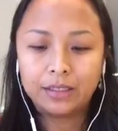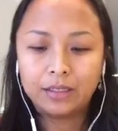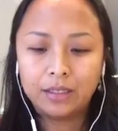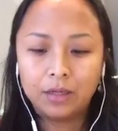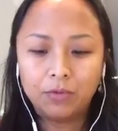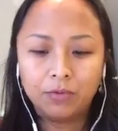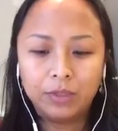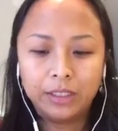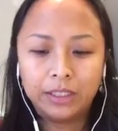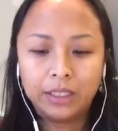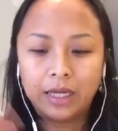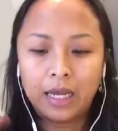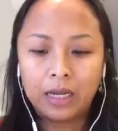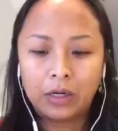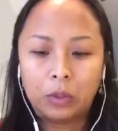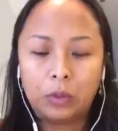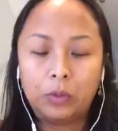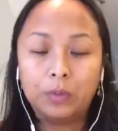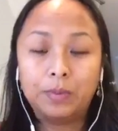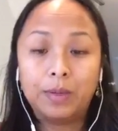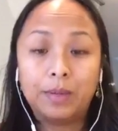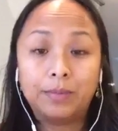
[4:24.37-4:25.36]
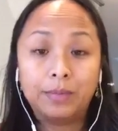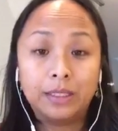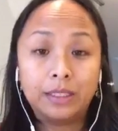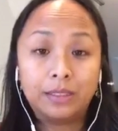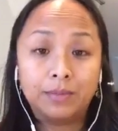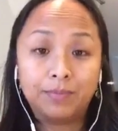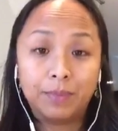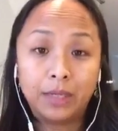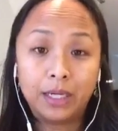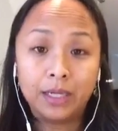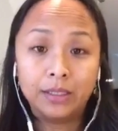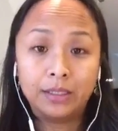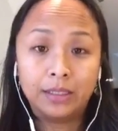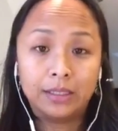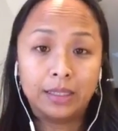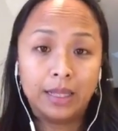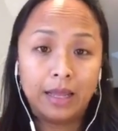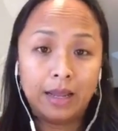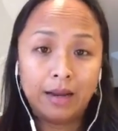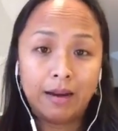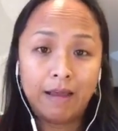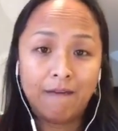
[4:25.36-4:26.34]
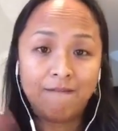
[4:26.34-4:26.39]
the reason I group them is because
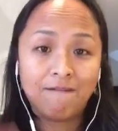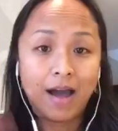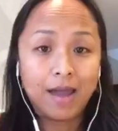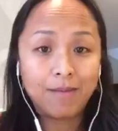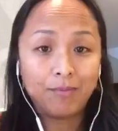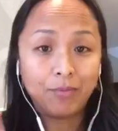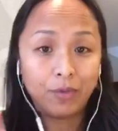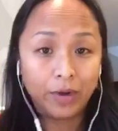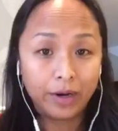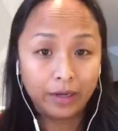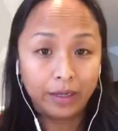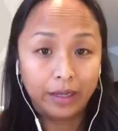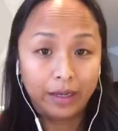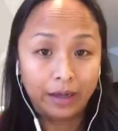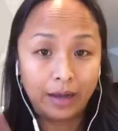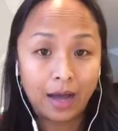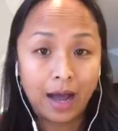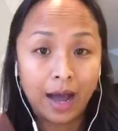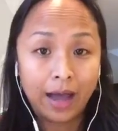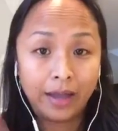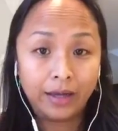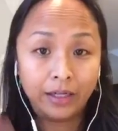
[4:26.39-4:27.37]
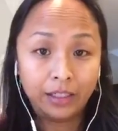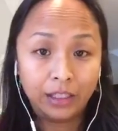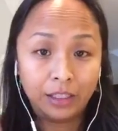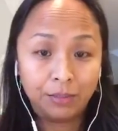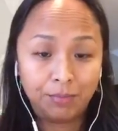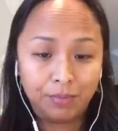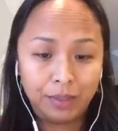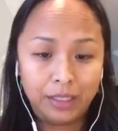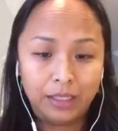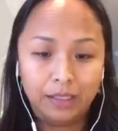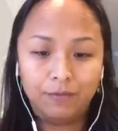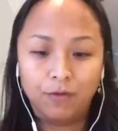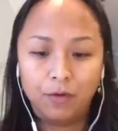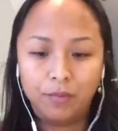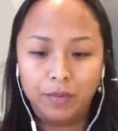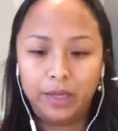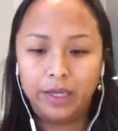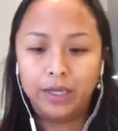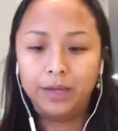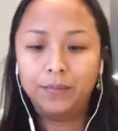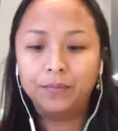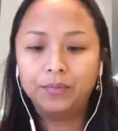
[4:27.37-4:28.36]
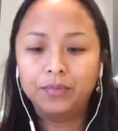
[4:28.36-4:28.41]
they vibrate in higher speed for
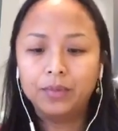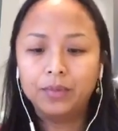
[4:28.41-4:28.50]
me.